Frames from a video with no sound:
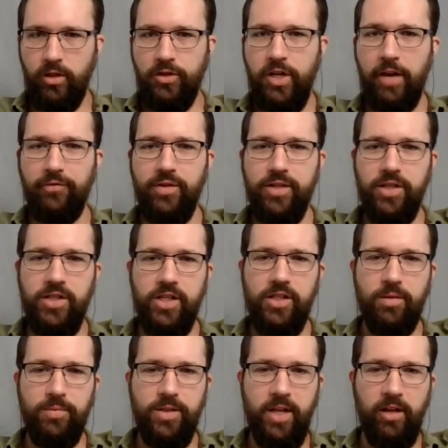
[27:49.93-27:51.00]
Jeff is a
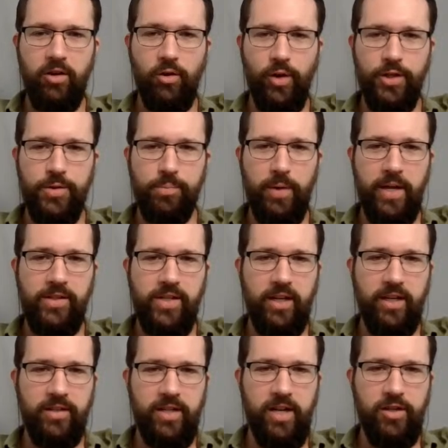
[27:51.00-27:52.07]
systems thinker who explains
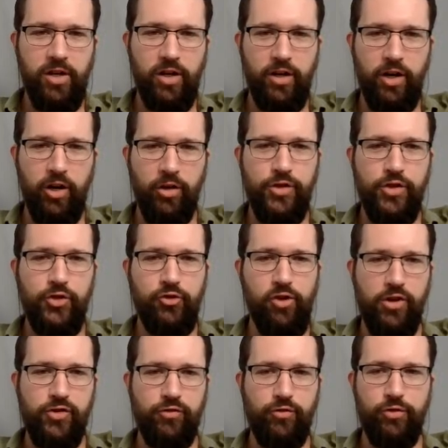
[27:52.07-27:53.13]
like a teacher and earns
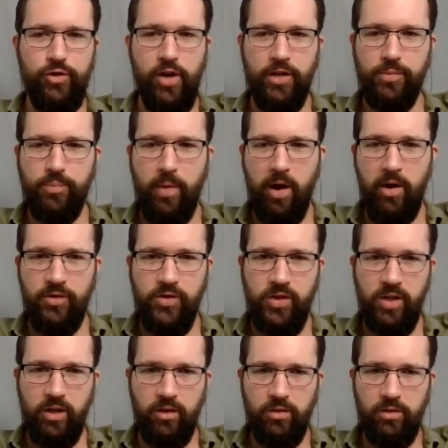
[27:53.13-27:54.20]
trust through
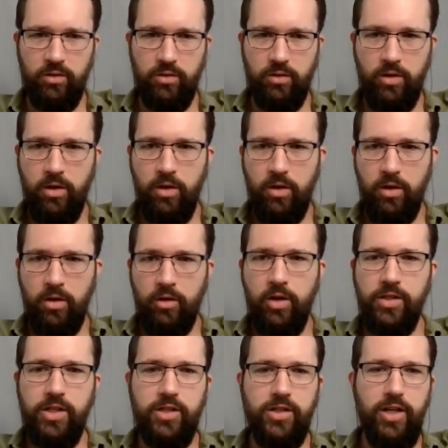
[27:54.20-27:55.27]
transparency.
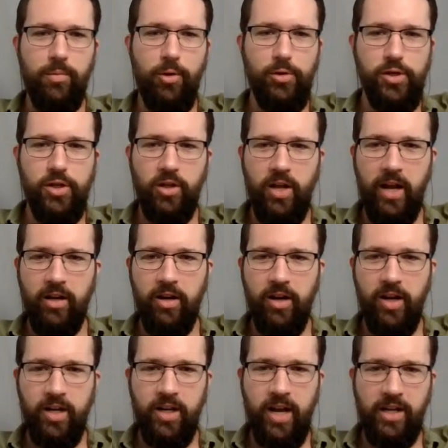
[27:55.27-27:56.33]
Chris is the emotional anchor.
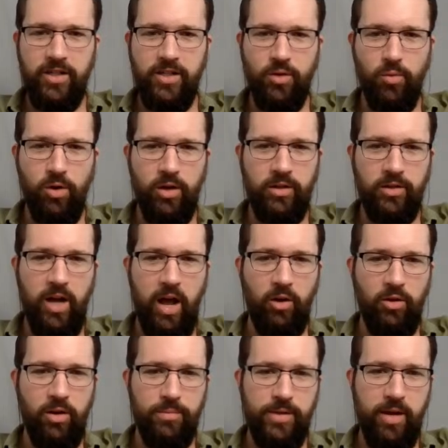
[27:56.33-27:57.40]
He connects the work to
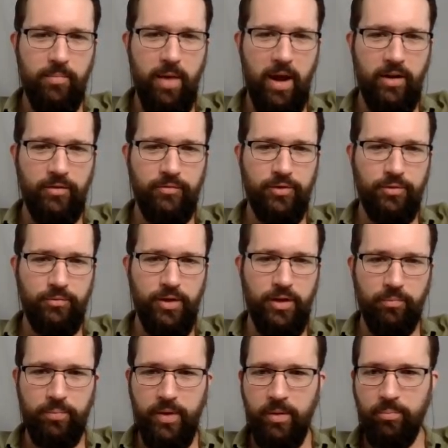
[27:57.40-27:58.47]
outcomes that matter to
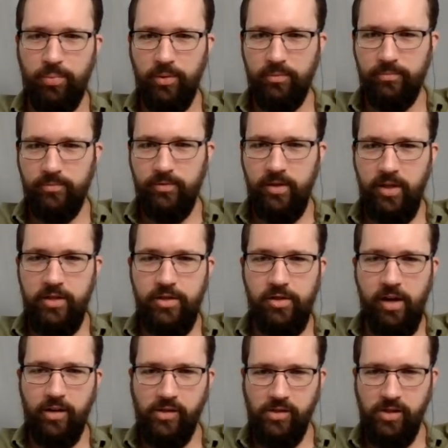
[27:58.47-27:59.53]
real people.
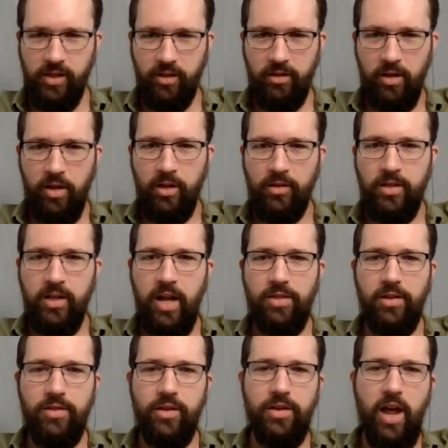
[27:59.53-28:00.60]
Interesting.
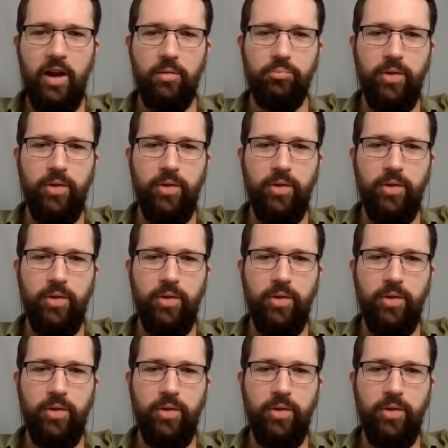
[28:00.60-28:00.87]
Together, they're not a